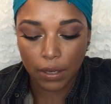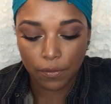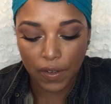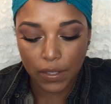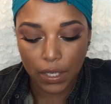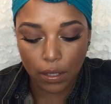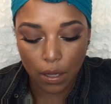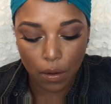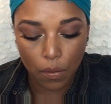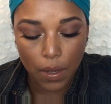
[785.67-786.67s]
in Fenty
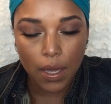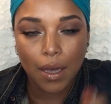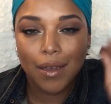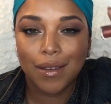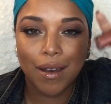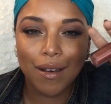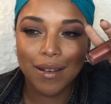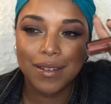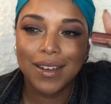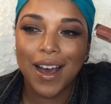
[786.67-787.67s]
Glow.
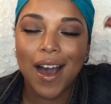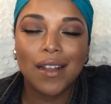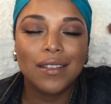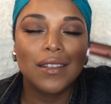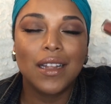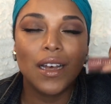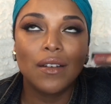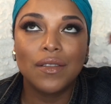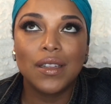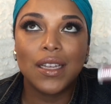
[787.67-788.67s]
Y'all, I
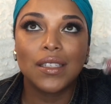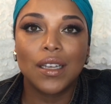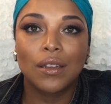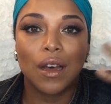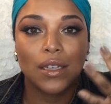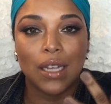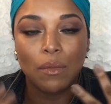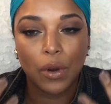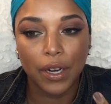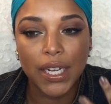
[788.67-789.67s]
love this gloss.
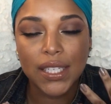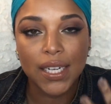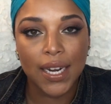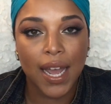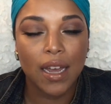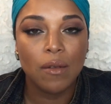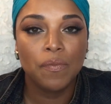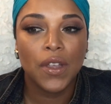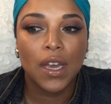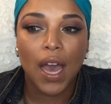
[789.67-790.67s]
I'm wearing it today.
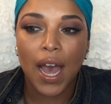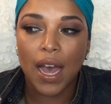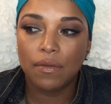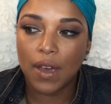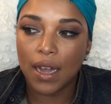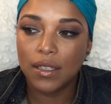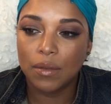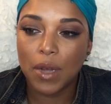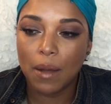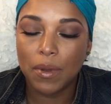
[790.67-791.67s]
I've gotten
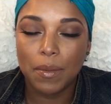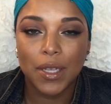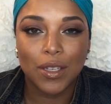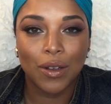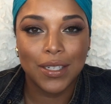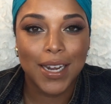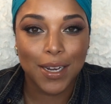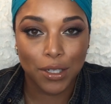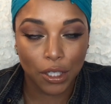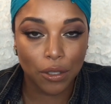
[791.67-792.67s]
some compliments on
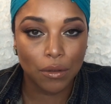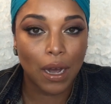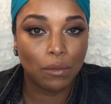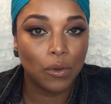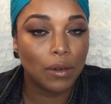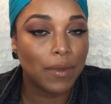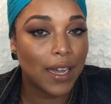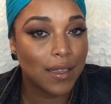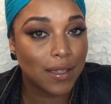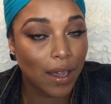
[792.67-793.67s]
day two. I wore it
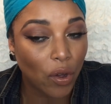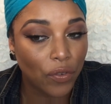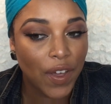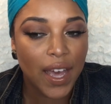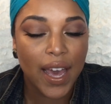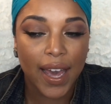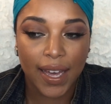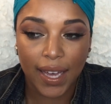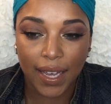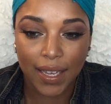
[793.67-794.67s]
by itself.
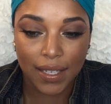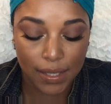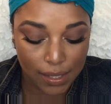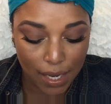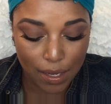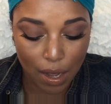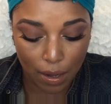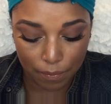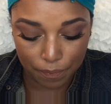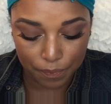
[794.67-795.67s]
And
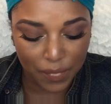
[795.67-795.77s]
y'all,